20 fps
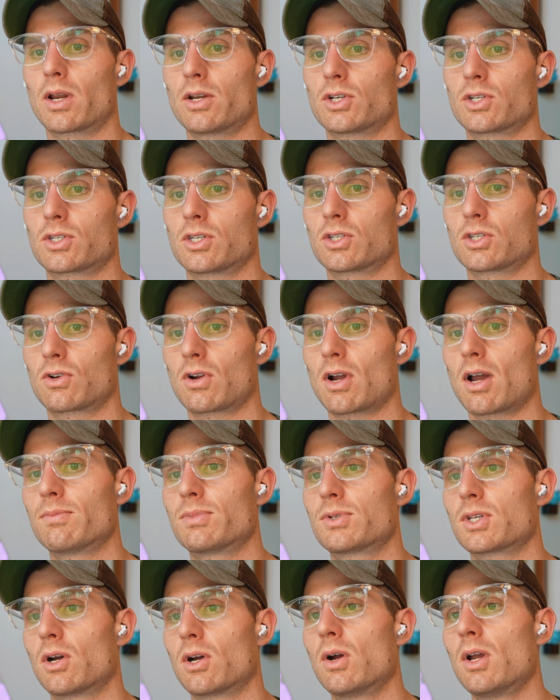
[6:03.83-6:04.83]
just
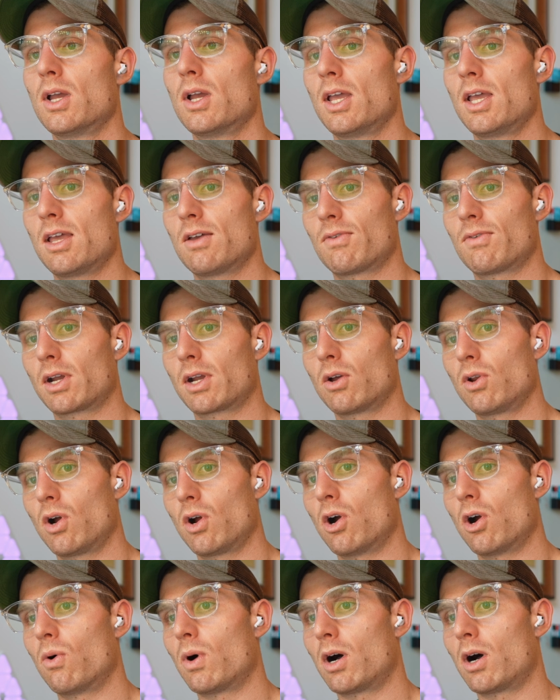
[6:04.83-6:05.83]
described. So if I go to
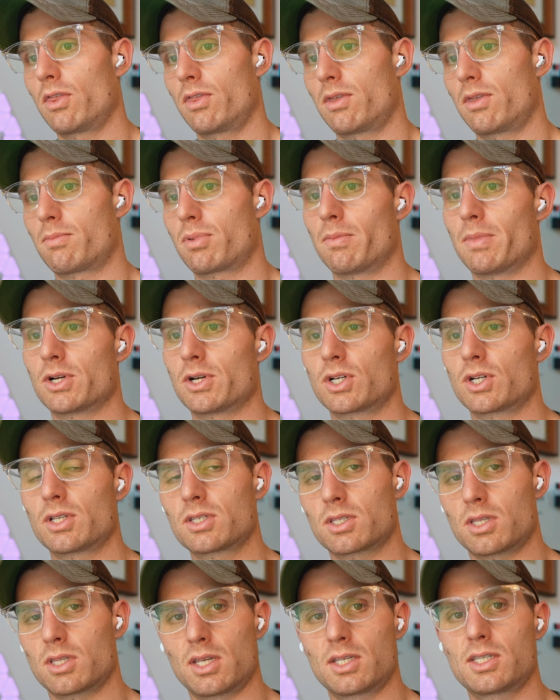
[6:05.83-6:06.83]
OAuth and
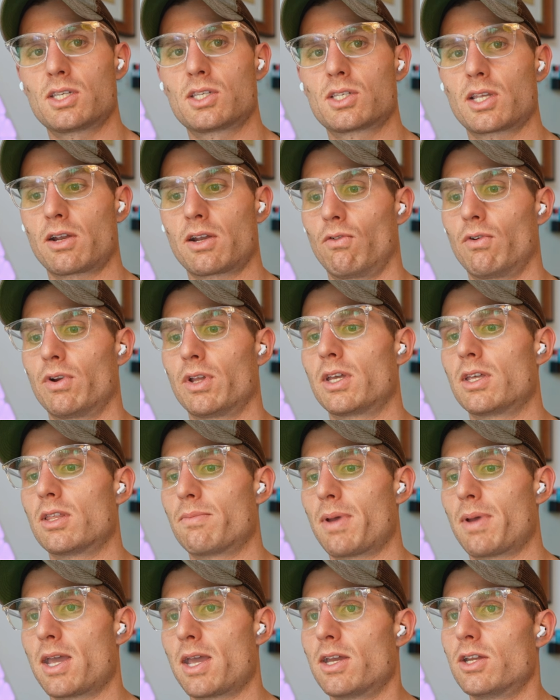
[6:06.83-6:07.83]
permissions, this is like really
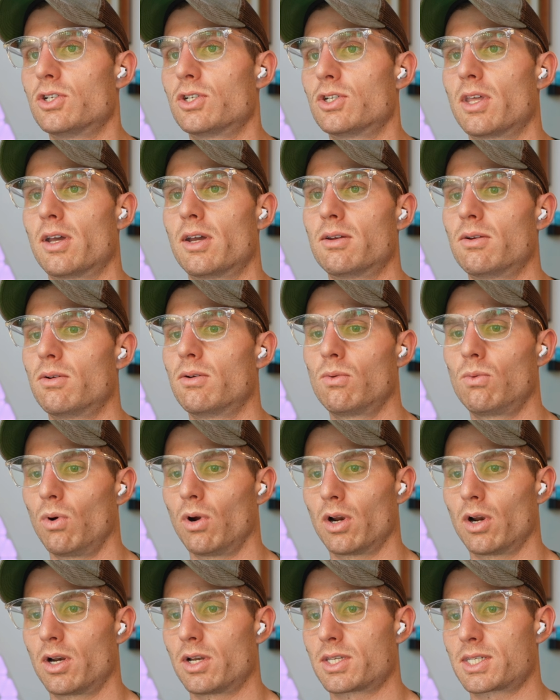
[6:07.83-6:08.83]
the page that
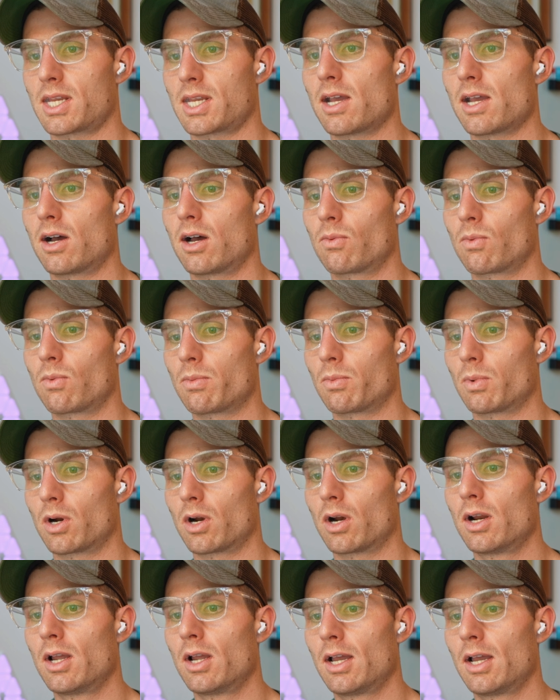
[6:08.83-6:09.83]
we're going to stay on when
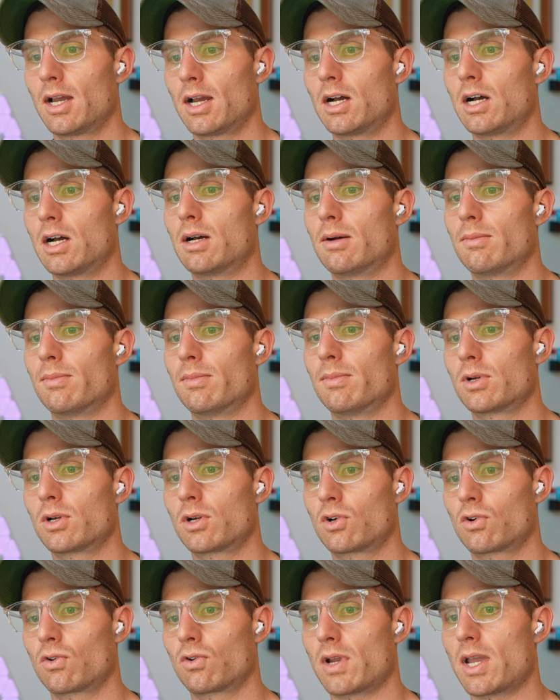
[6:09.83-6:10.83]
we're um,
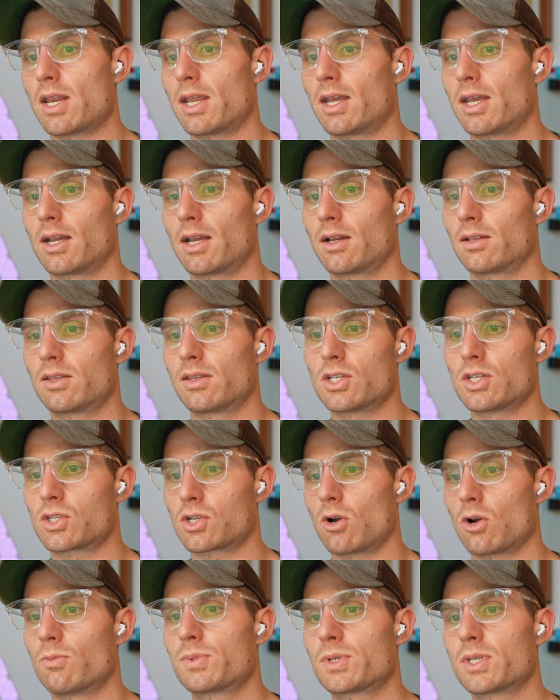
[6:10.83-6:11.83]
creating these
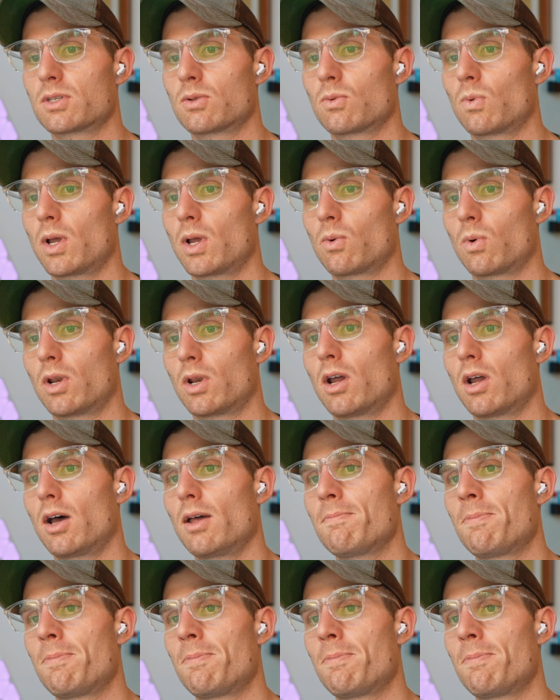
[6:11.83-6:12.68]
scopes and, and whatnot.